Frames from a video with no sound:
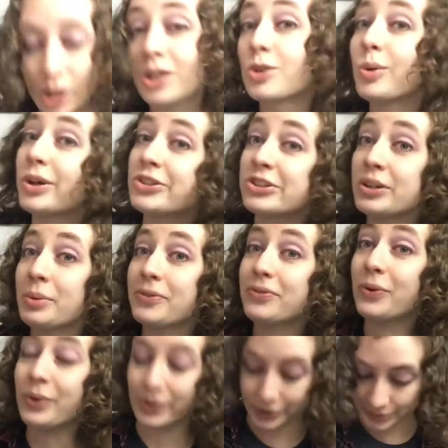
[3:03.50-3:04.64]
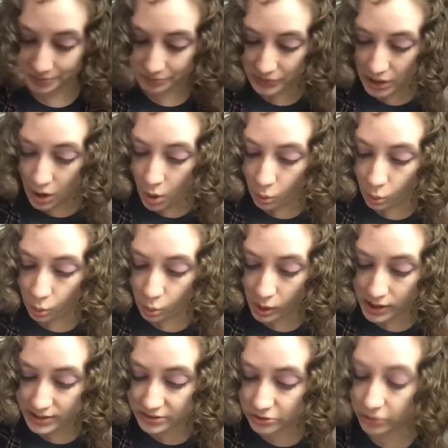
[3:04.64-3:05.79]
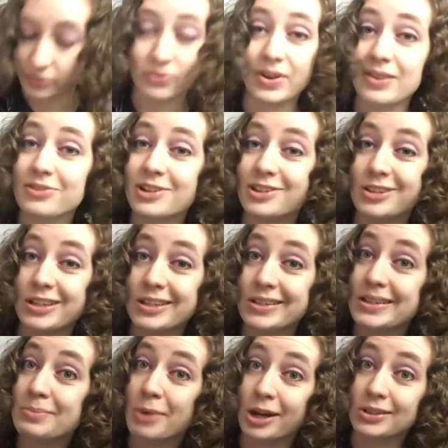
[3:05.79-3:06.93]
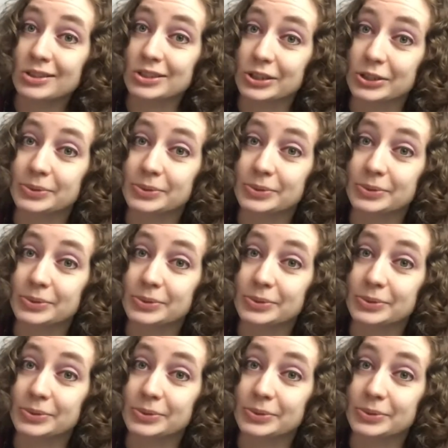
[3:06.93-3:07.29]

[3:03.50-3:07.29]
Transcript: Question number 4. What's your favorite D&D monster?